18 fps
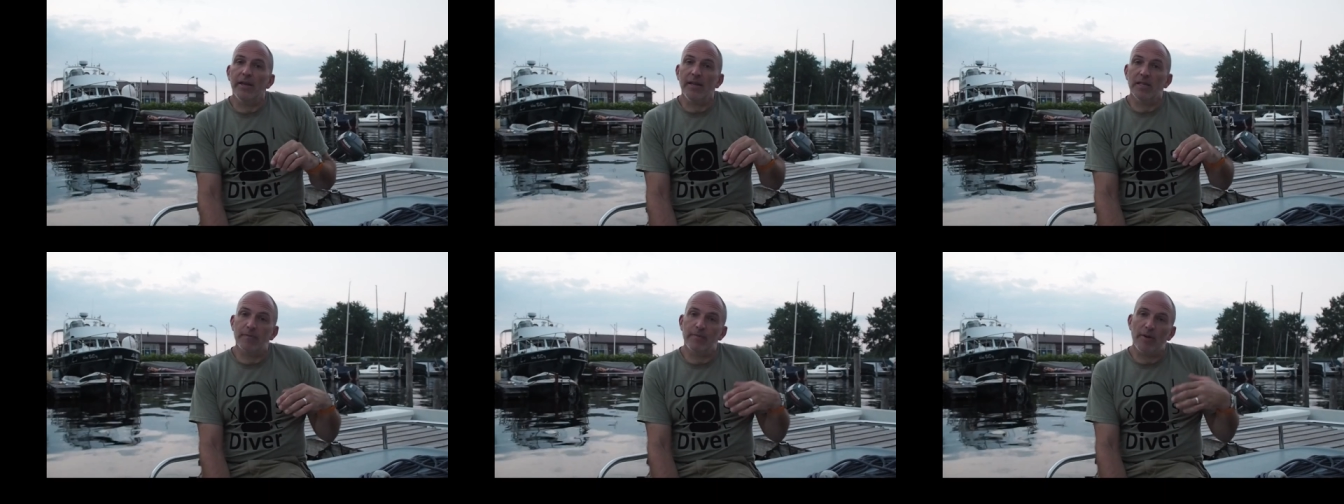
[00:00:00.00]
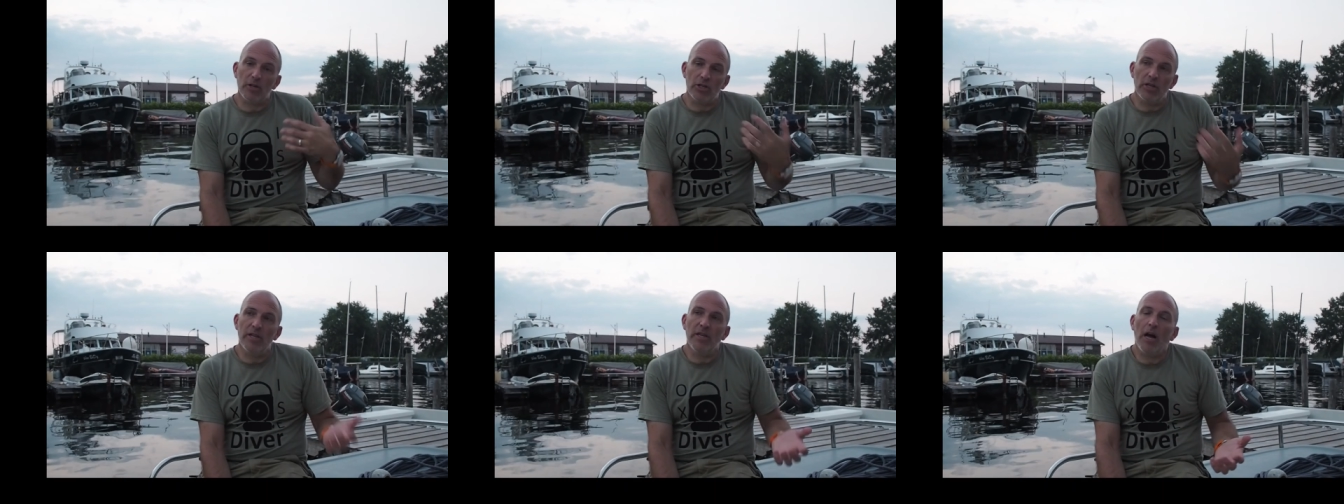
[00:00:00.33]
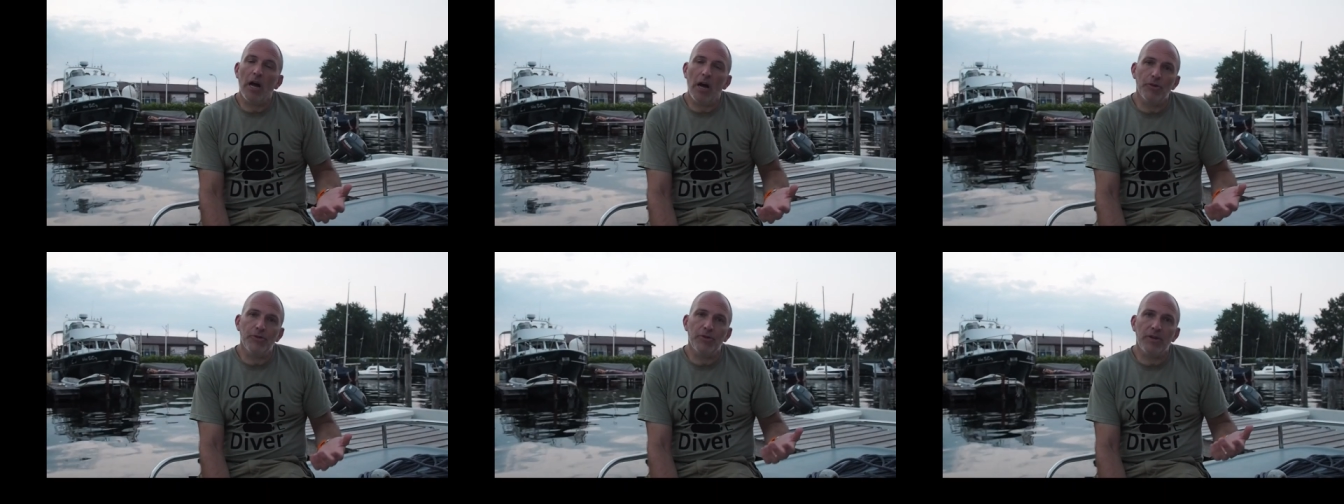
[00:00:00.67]
especially
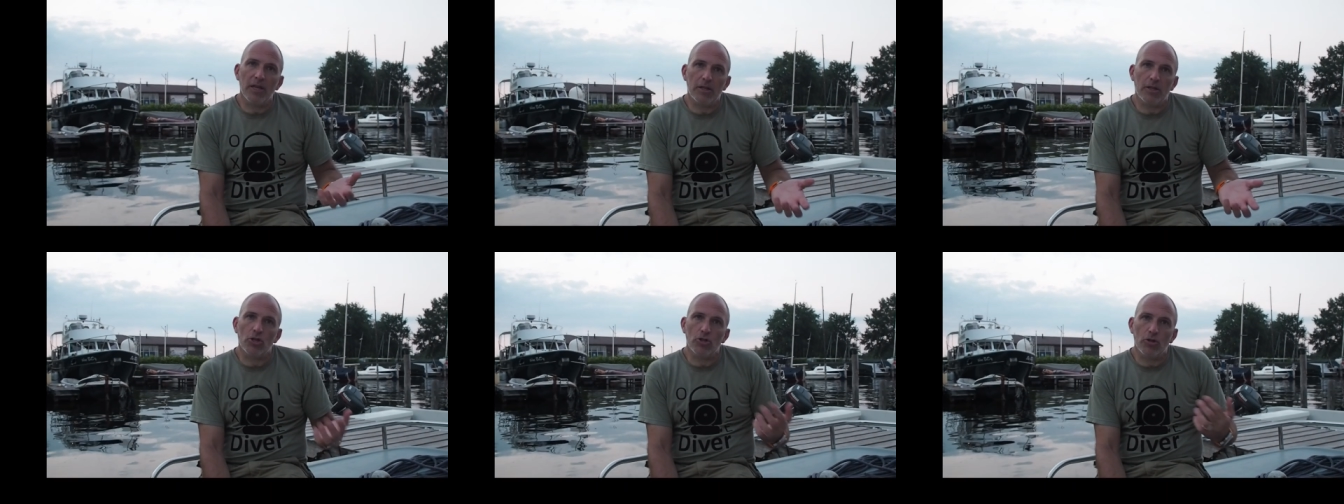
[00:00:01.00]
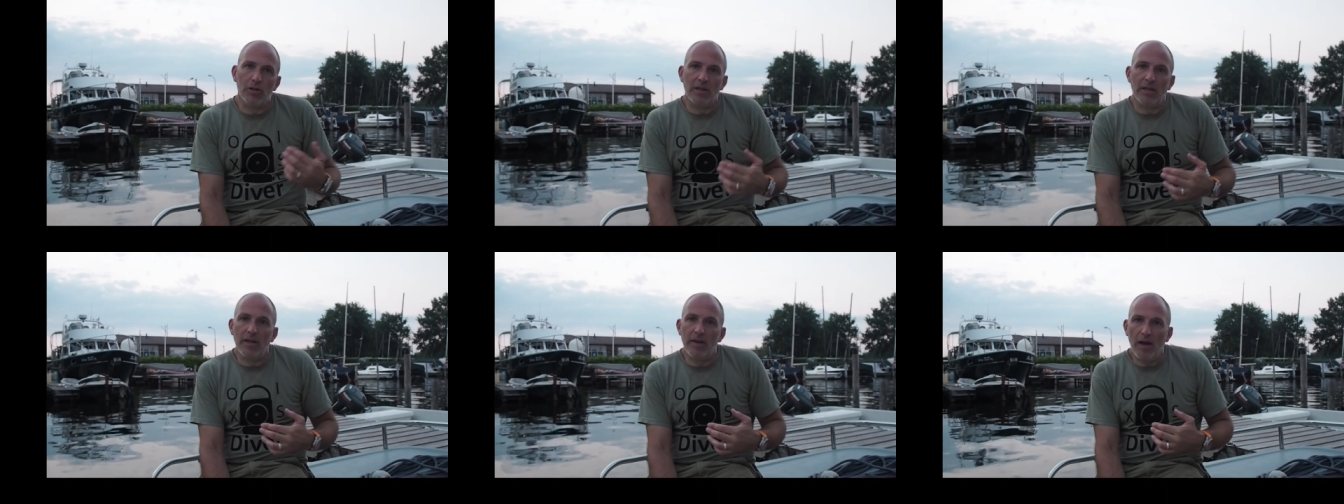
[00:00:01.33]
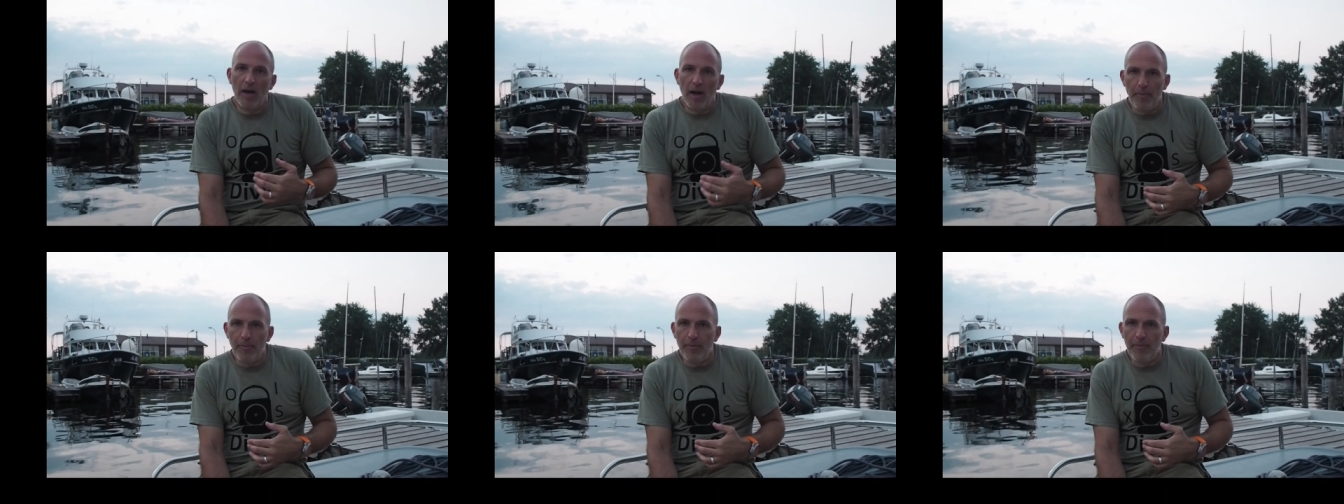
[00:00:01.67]
how to get the shotline
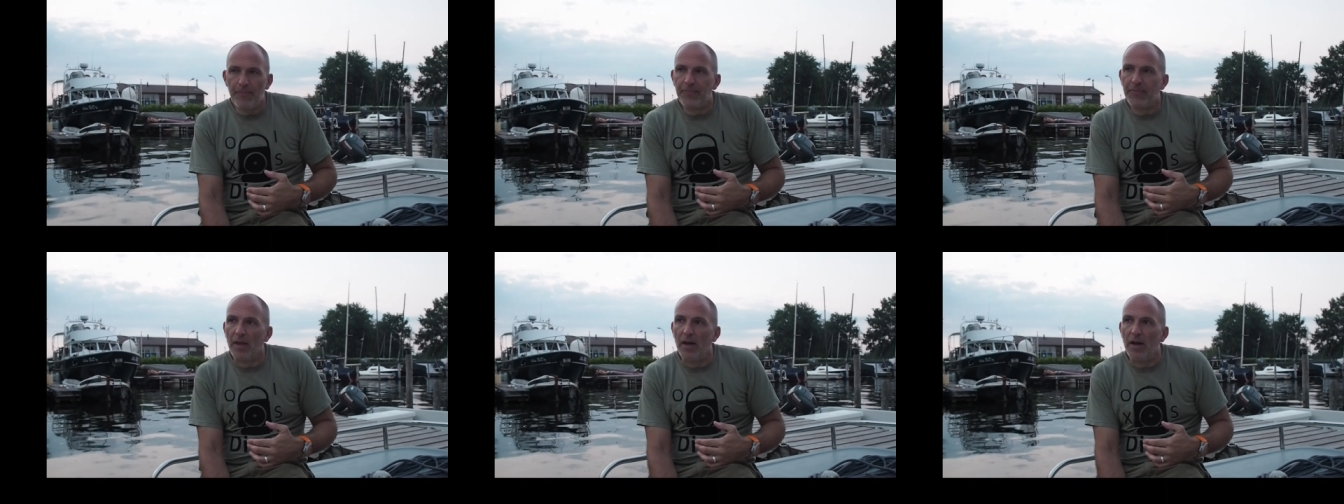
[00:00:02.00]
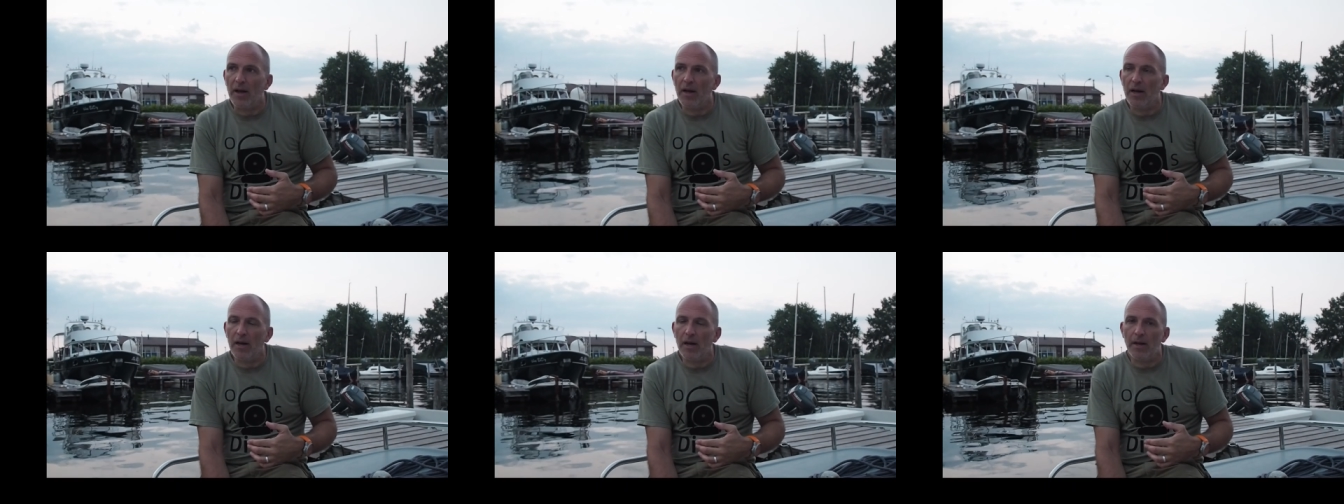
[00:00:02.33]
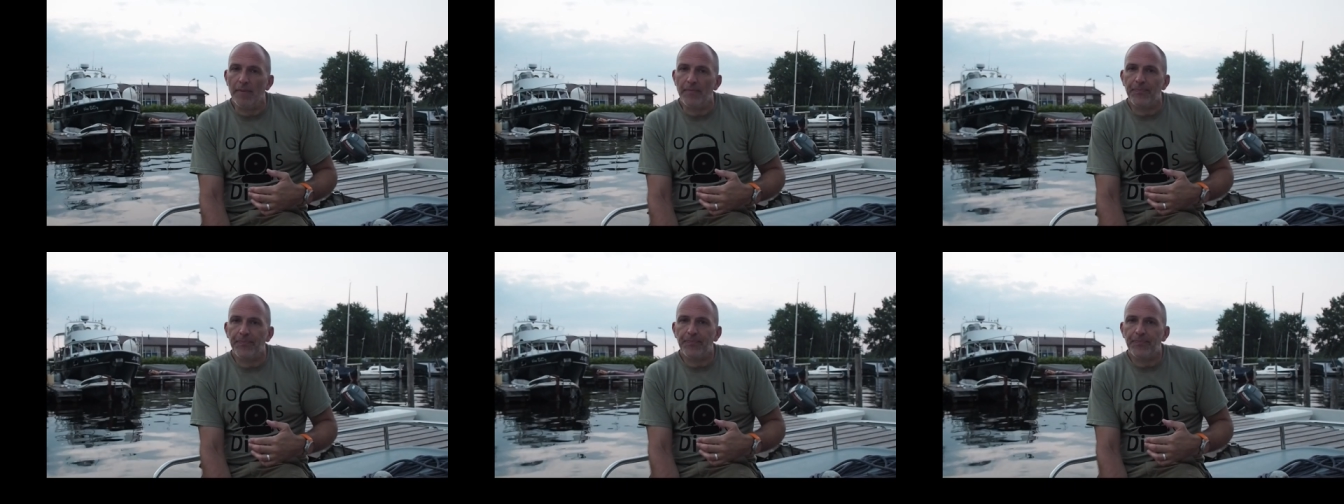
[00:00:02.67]
up um,